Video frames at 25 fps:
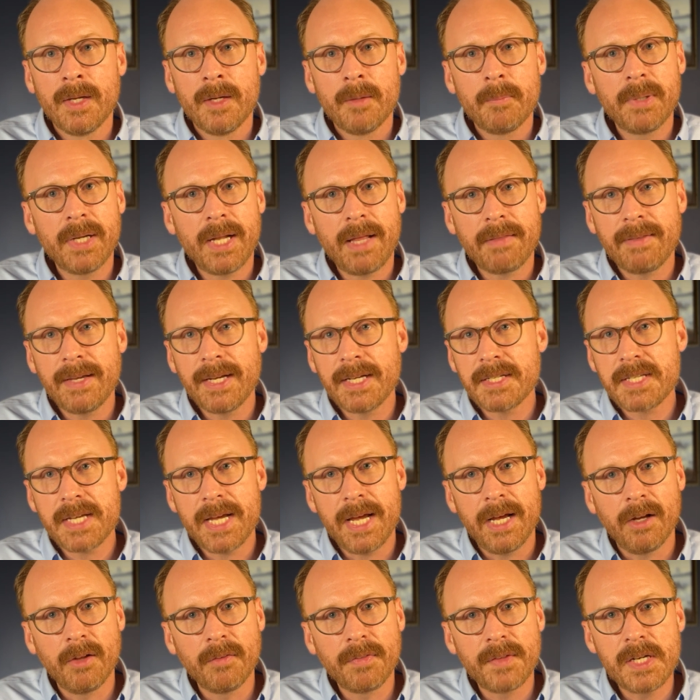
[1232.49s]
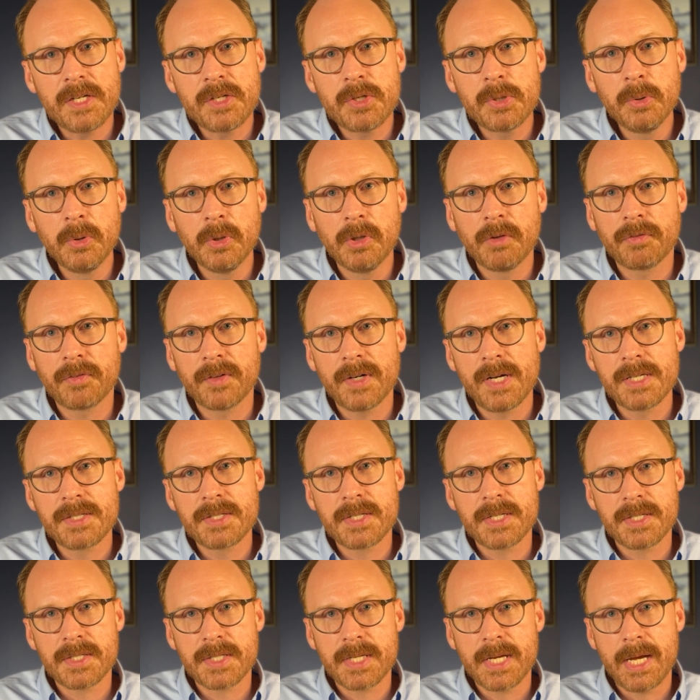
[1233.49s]
But I think it's a healthy tool for us
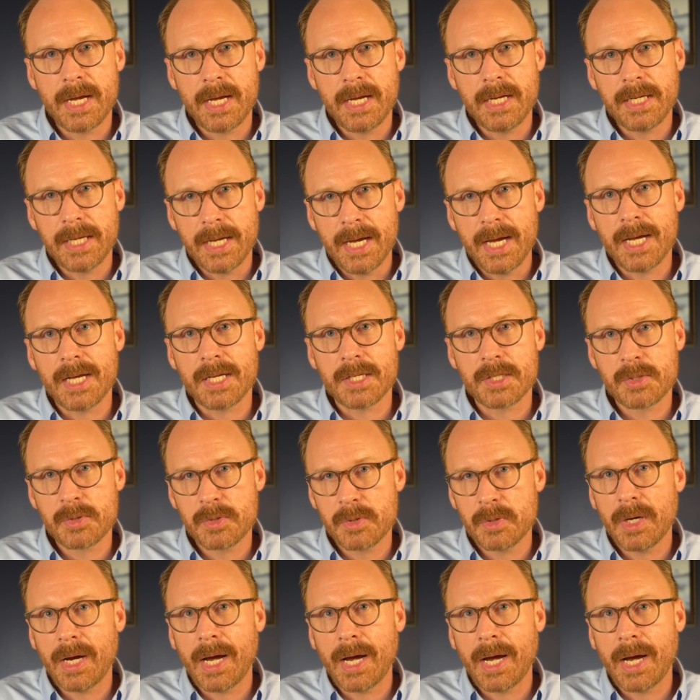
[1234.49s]
to say, yes,